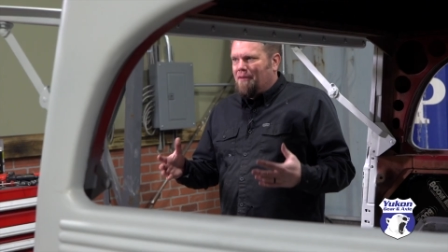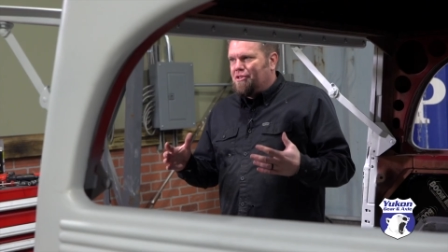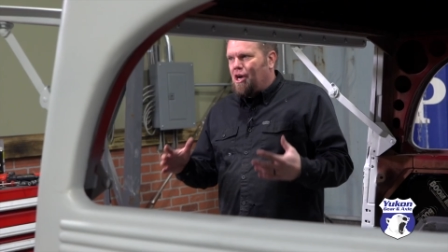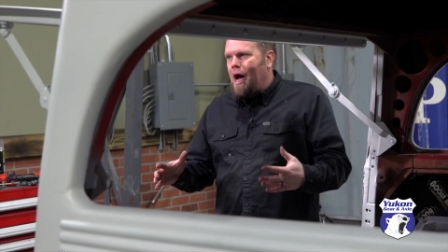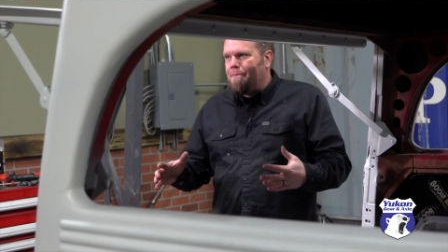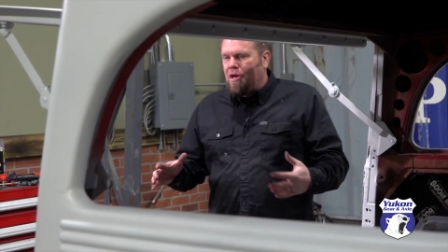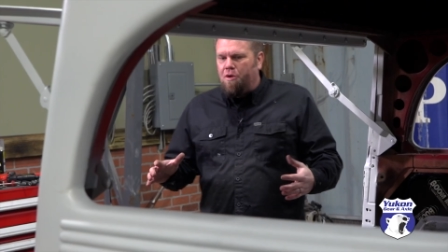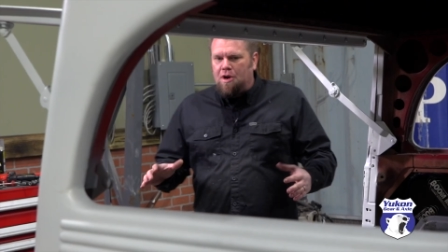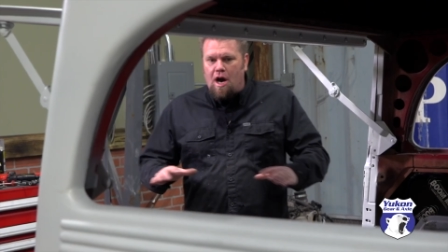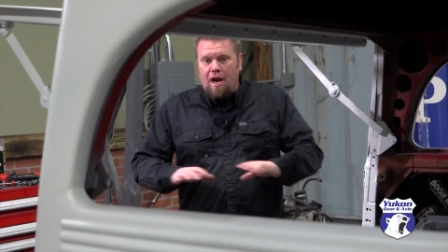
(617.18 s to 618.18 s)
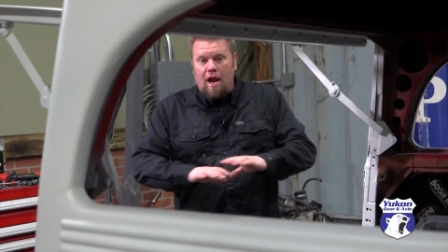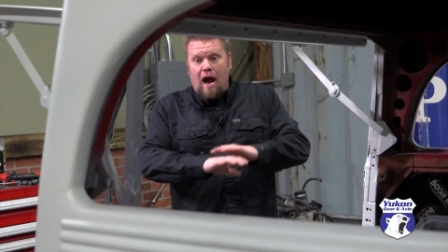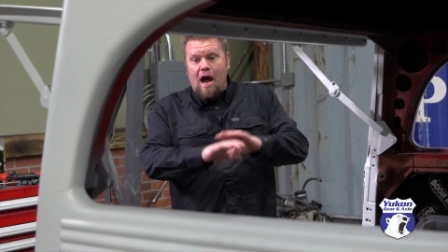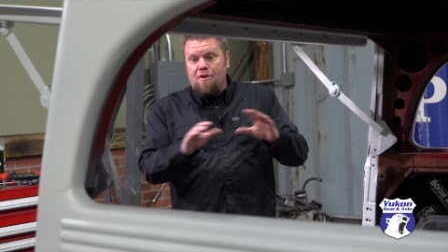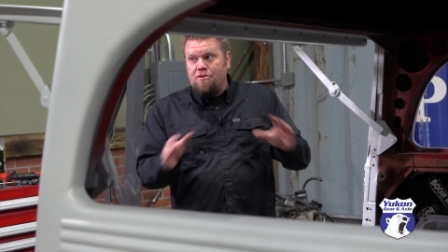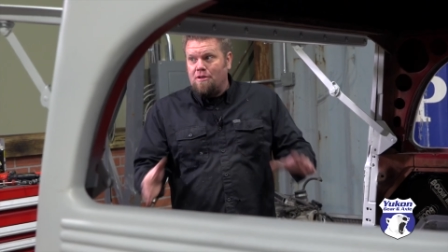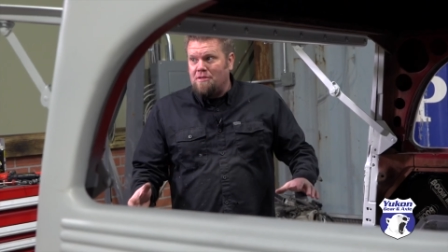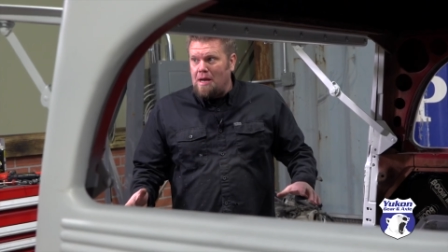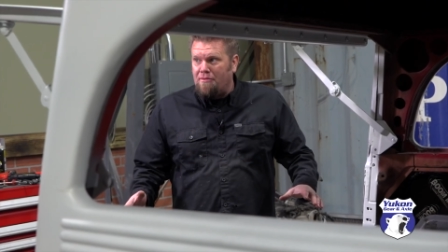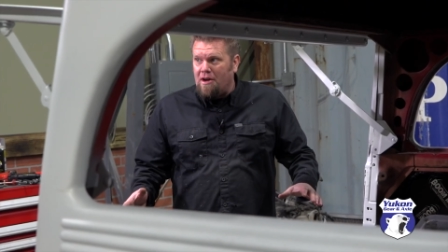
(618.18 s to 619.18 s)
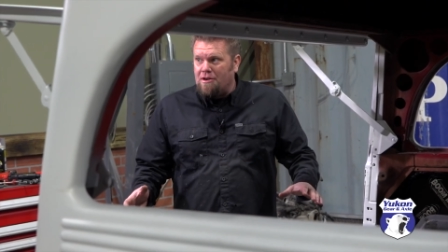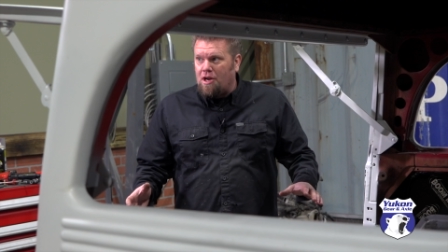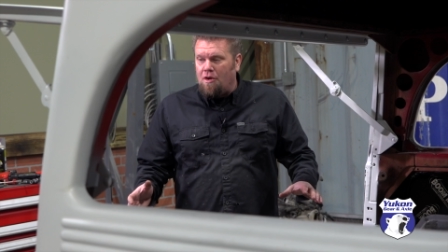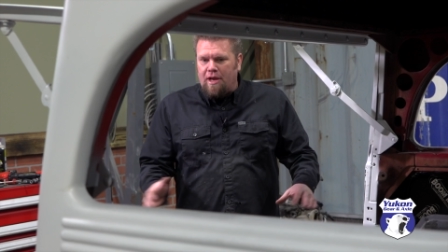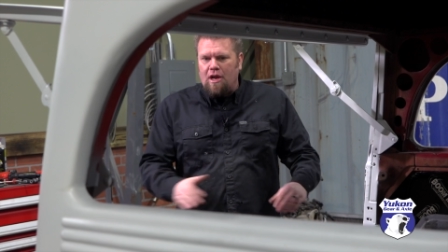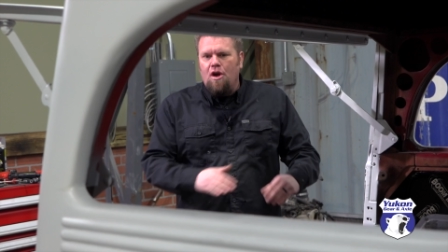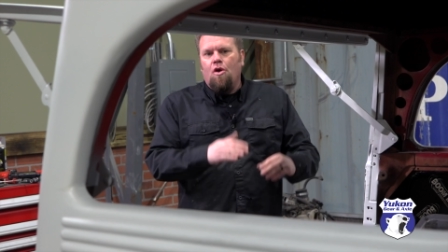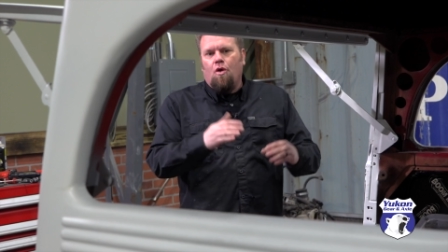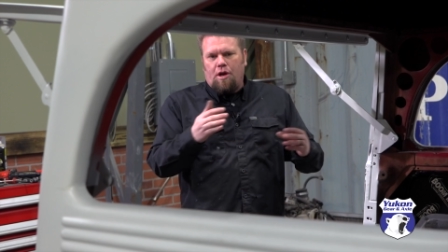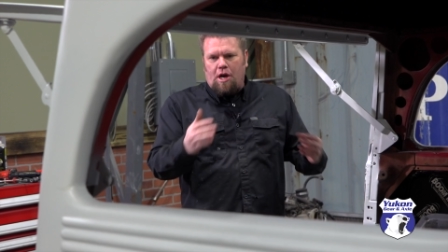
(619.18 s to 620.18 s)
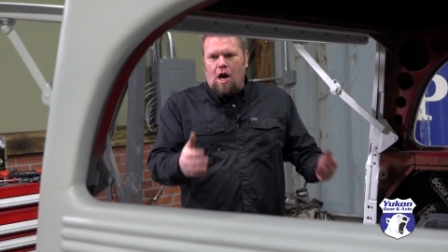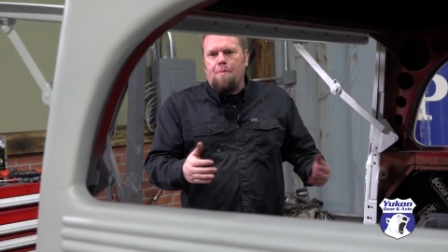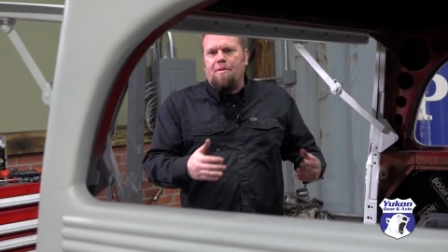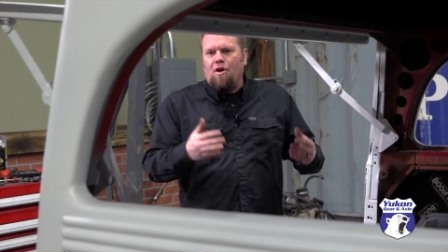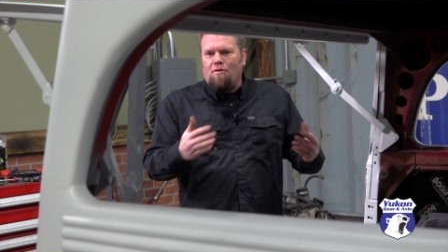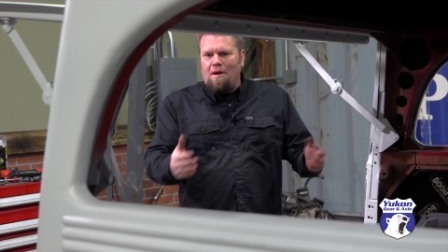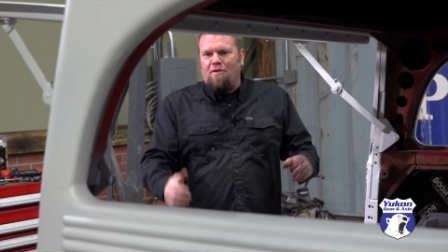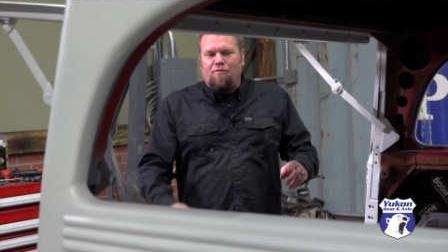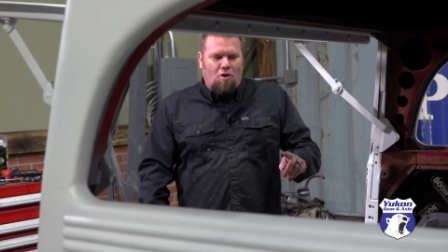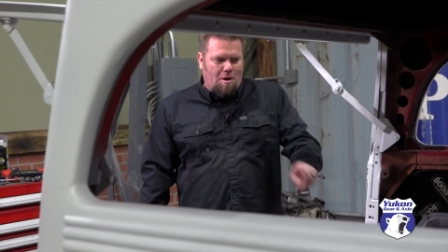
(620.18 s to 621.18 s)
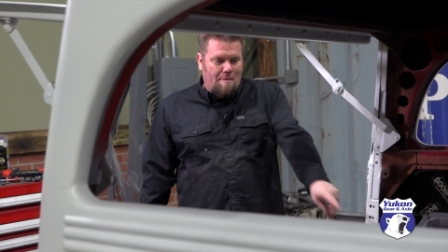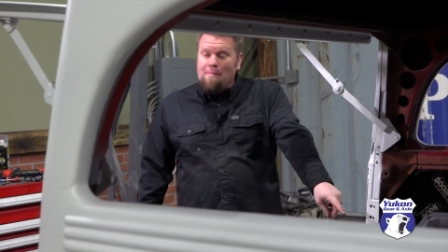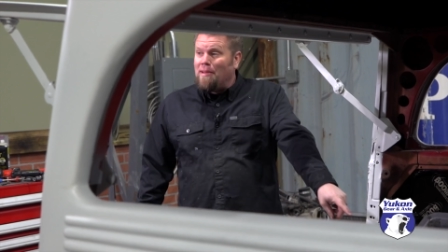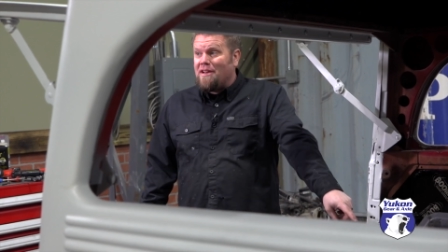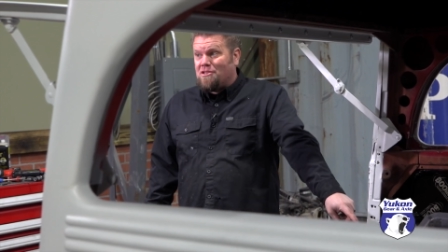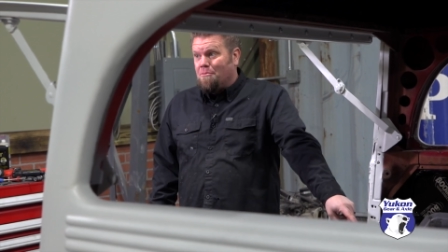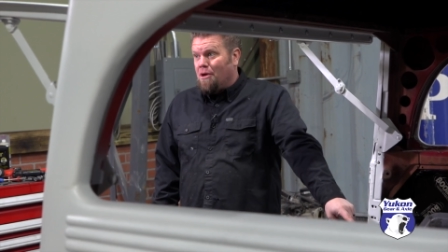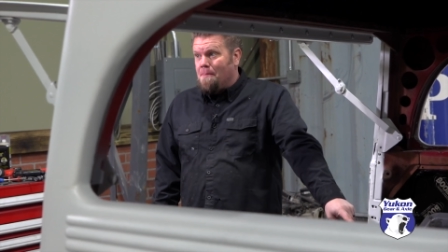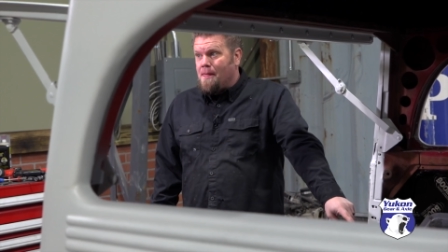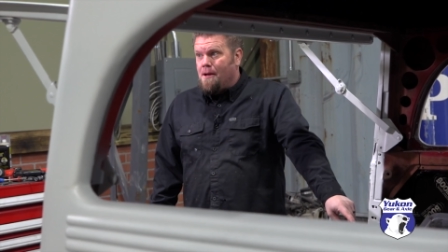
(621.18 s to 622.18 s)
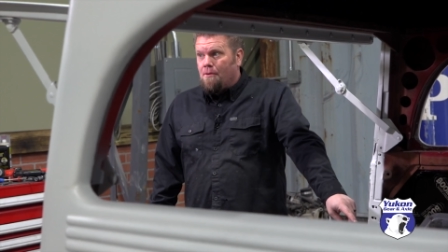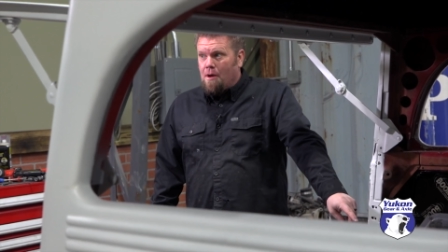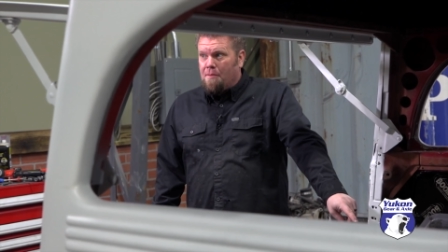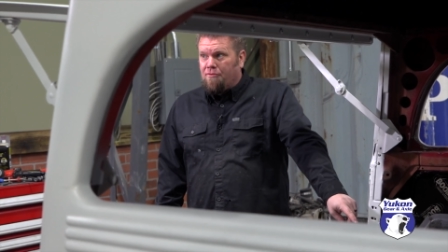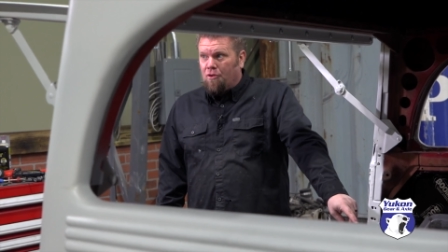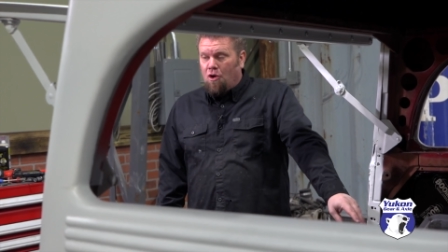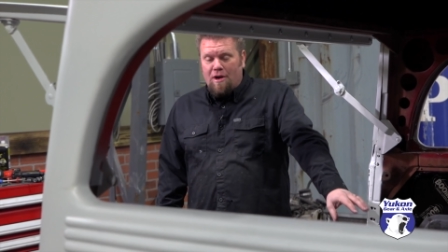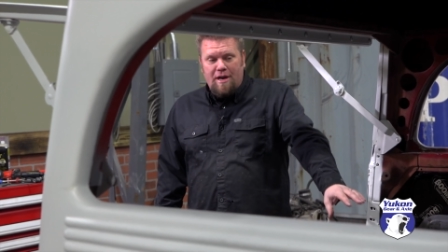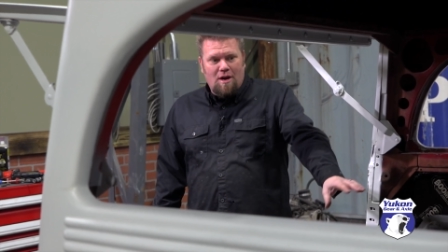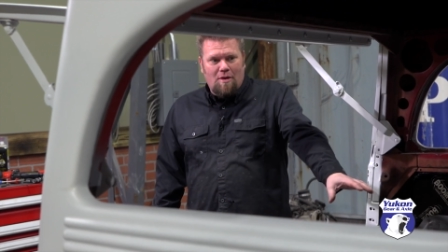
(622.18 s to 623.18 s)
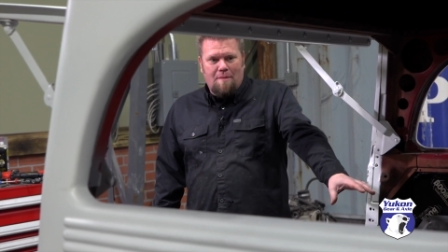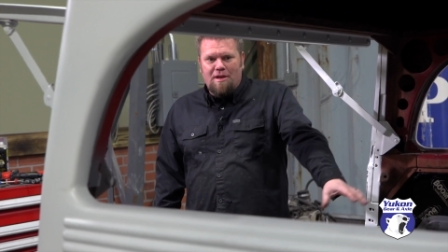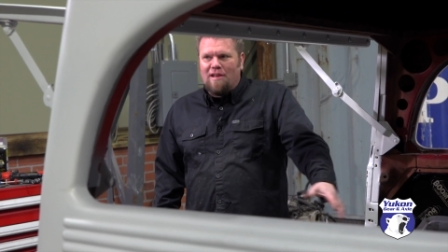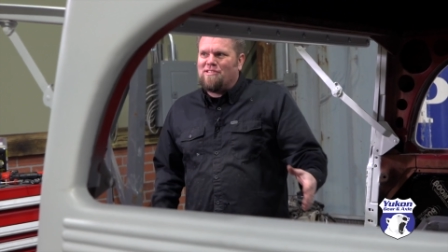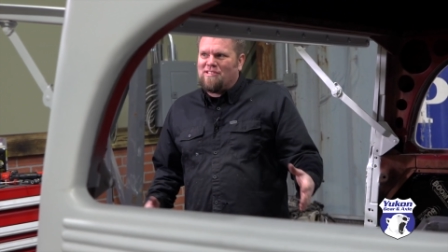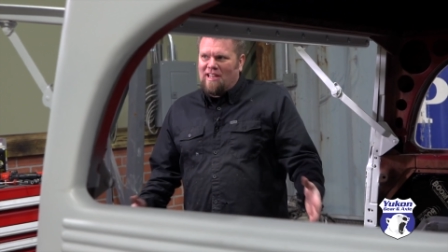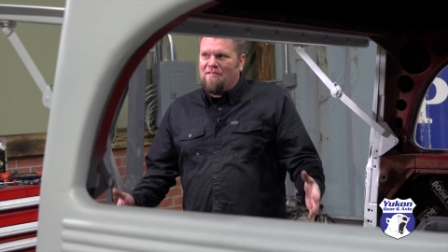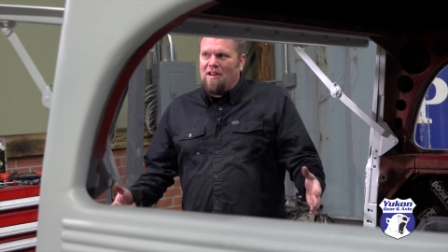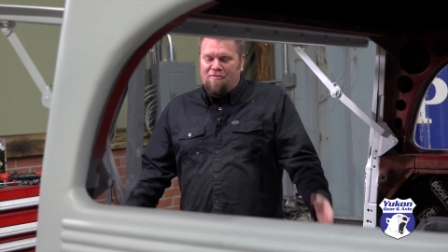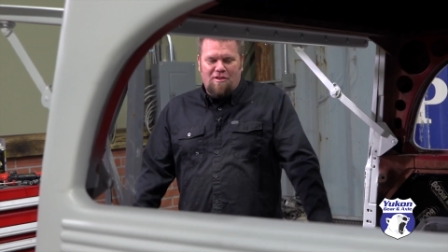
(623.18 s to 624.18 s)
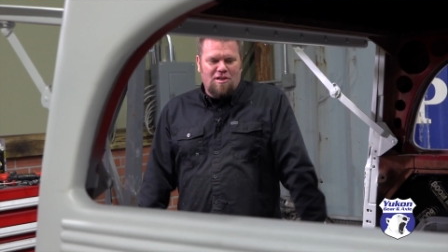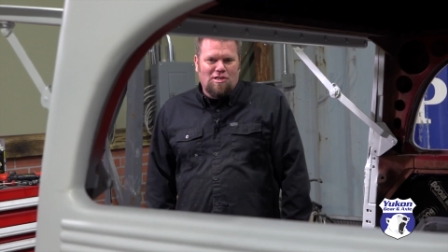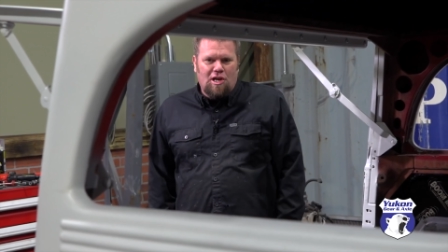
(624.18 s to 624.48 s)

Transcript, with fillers: of top coat on it, either some type of undercoating or carpet or rubber floor. My plan is to put rubber floor in here when I'm done just to give it a finished